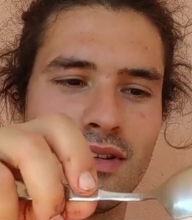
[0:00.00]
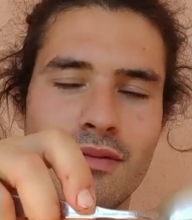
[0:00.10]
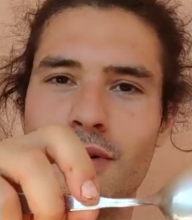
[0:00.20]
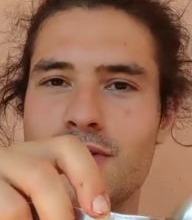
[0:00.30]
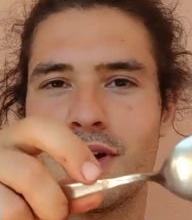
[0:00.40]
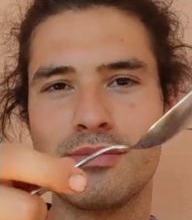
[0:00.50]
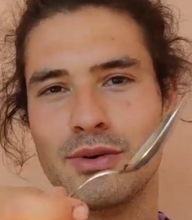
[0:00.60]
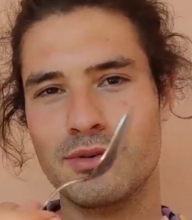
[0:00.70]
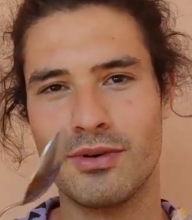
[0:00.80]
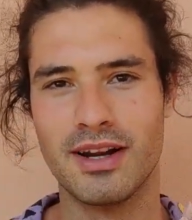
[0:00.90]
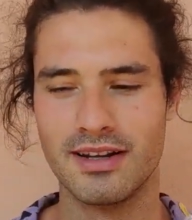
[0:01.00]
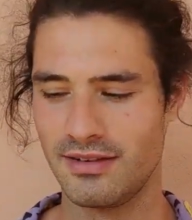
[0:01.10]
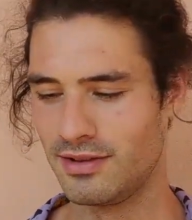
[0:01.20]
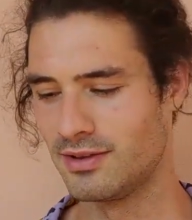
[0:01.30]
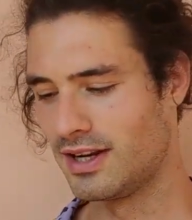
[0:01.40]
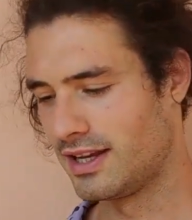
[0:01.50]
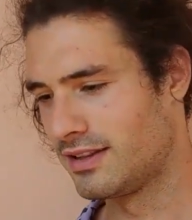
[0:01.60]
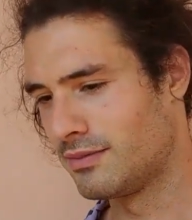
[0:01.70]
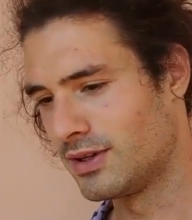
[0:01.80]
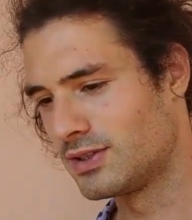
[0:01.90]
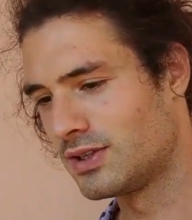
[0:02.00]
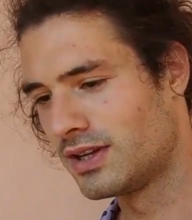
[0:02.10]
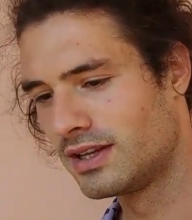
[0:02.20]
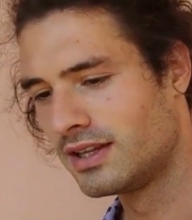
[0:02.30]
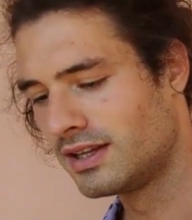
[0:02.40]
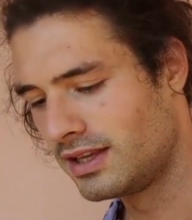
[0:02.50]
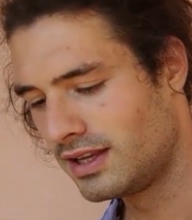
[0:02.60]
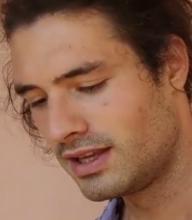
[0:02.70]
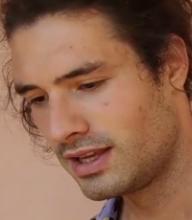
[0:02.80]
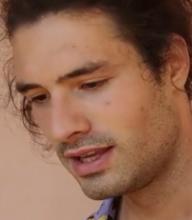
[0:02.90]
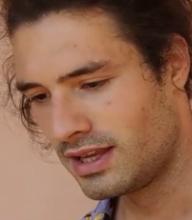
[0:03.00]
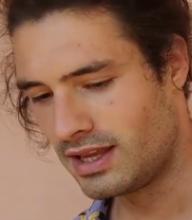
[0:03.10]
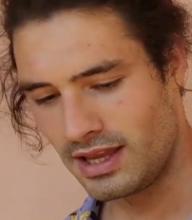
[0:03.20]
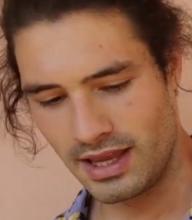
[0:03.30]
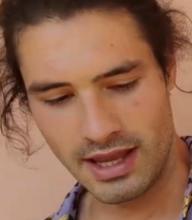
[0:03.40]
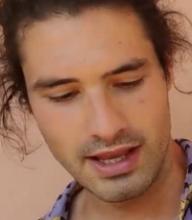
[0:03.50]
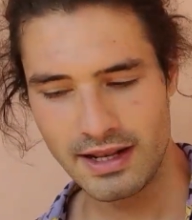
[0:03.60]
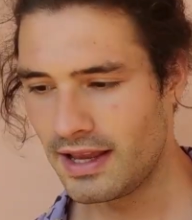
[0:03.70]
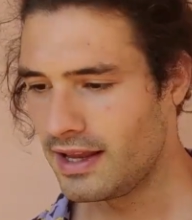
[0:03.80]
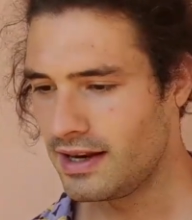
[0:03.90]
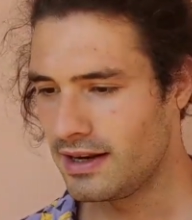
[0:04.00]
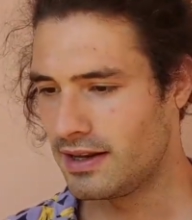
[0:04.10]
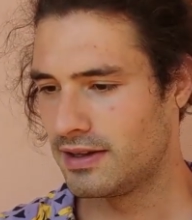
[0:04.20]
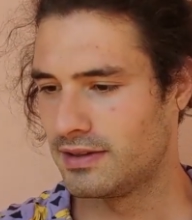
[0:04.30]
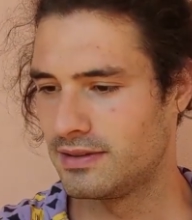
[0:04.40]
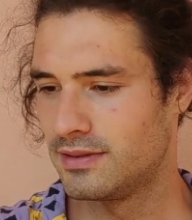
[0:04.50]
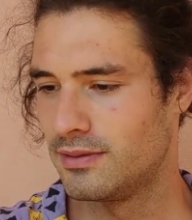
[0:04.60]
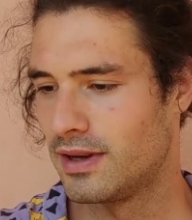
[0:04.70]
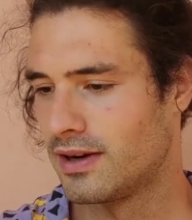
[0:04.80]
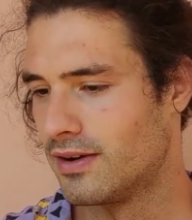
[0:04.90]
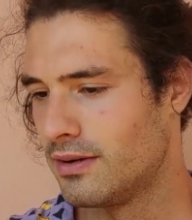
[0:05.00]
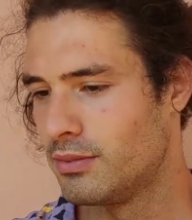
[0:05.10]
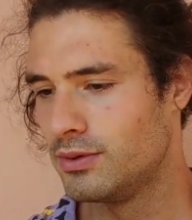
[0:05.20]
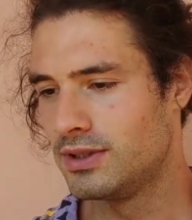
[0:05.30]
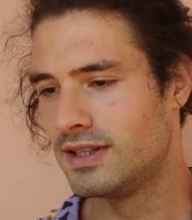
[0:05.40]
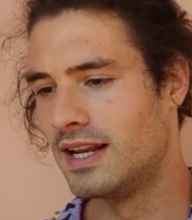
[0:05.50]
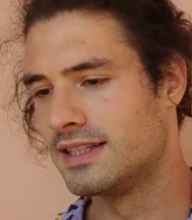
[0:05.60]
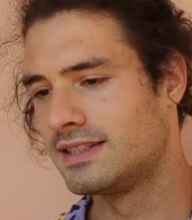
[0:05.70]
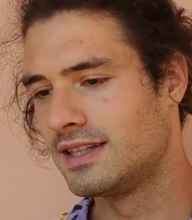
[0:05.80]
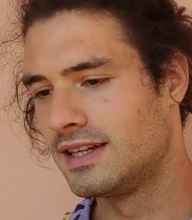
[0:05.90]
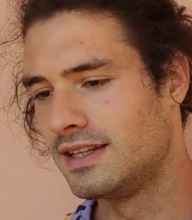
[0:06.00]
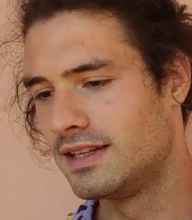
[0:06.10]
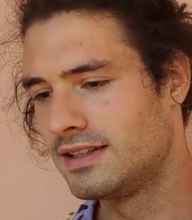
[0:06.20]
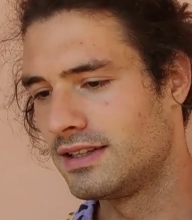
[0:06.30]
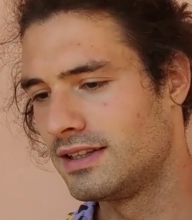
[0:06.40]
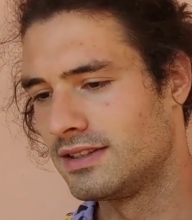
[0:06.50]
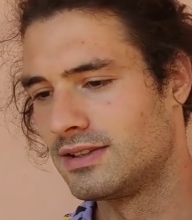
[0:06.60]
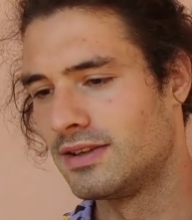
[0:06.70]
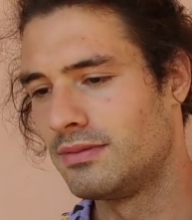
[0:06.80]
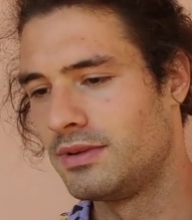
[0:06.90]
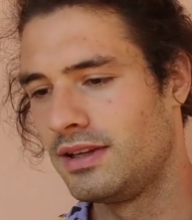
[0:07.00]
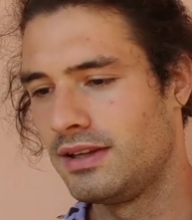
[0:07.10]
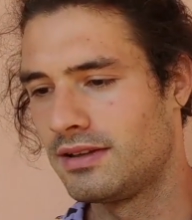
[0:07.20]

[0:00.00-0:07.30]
but you can put 1 if you don't like it much. And then we're gonna put the last ingredient is gonna be